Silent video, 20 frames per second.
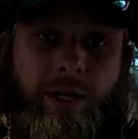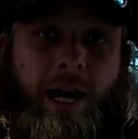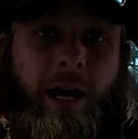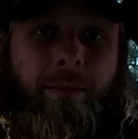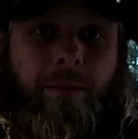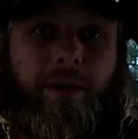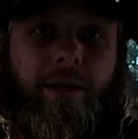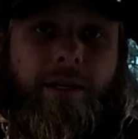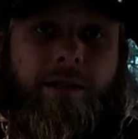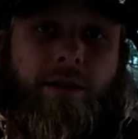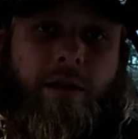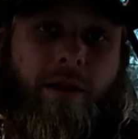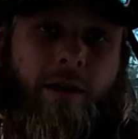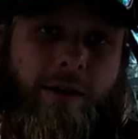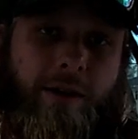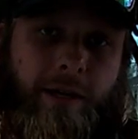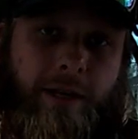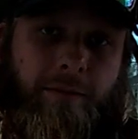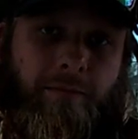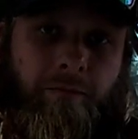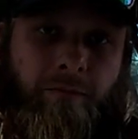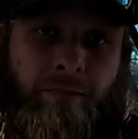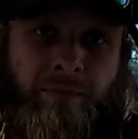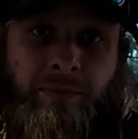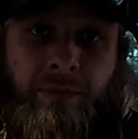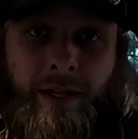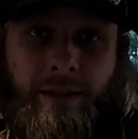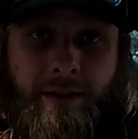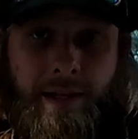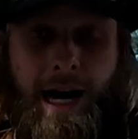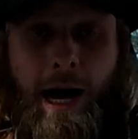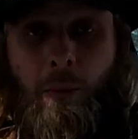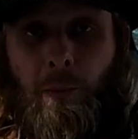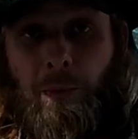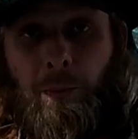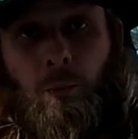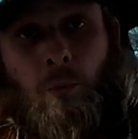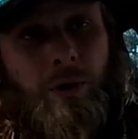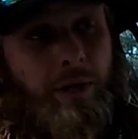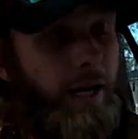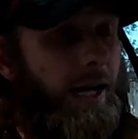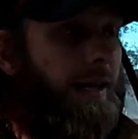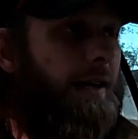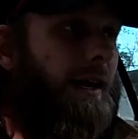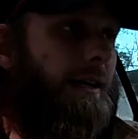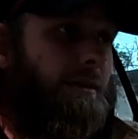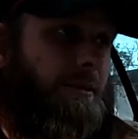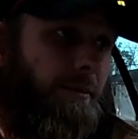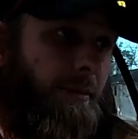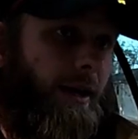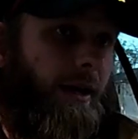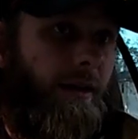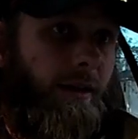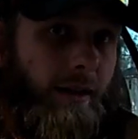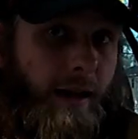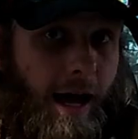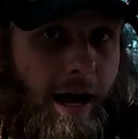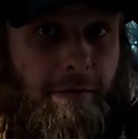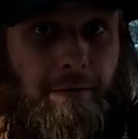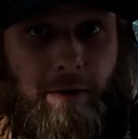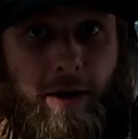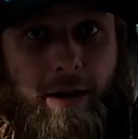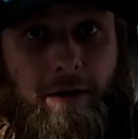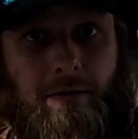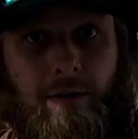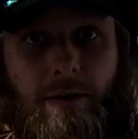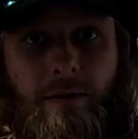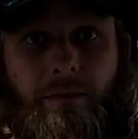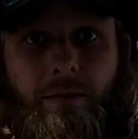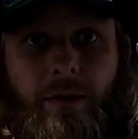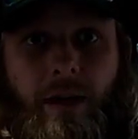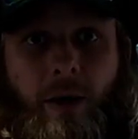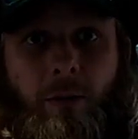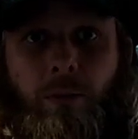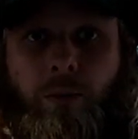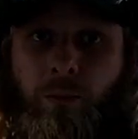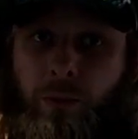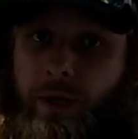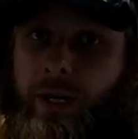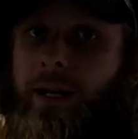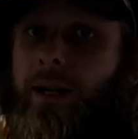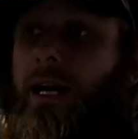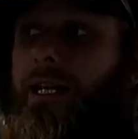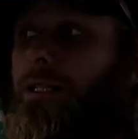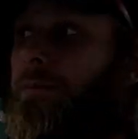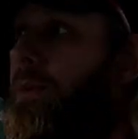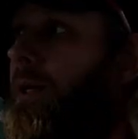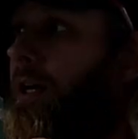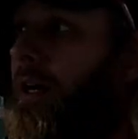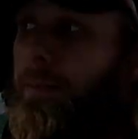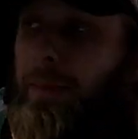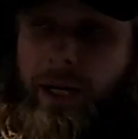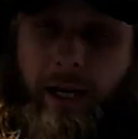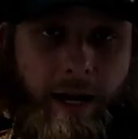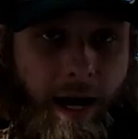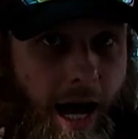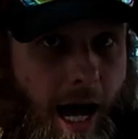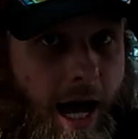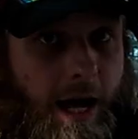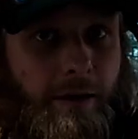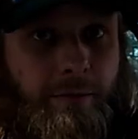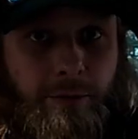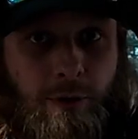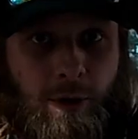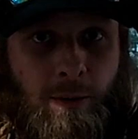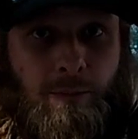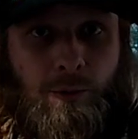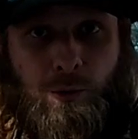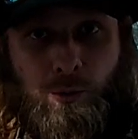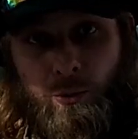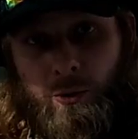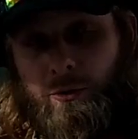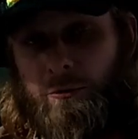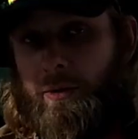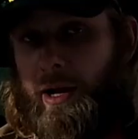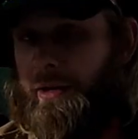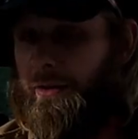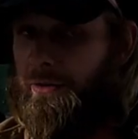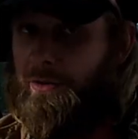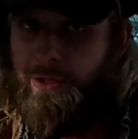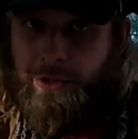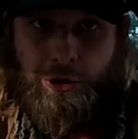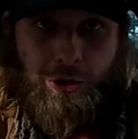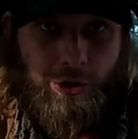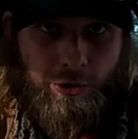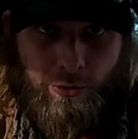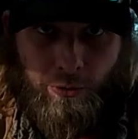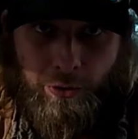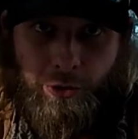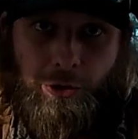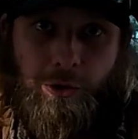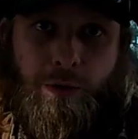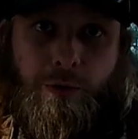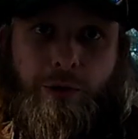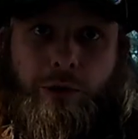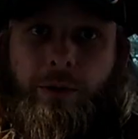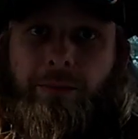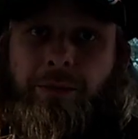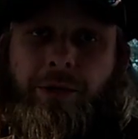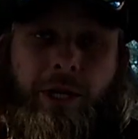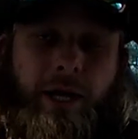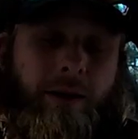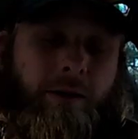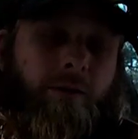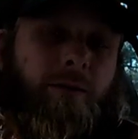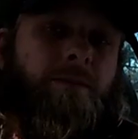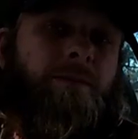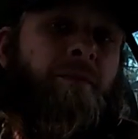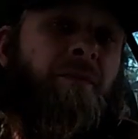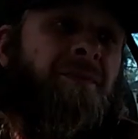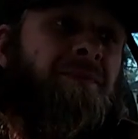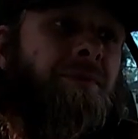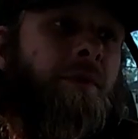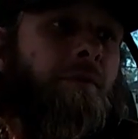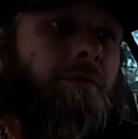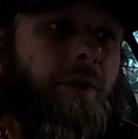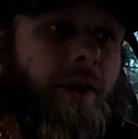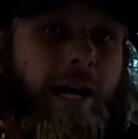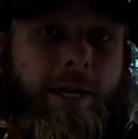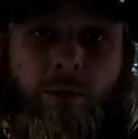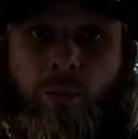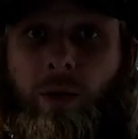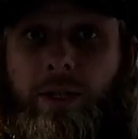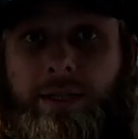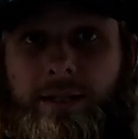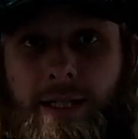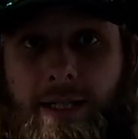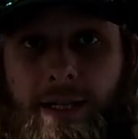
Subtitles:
time to this learning that I would one day like to make a life out of it. I would one day like to become a guide of some sort rather than just on a YouTube channel. If you guys want to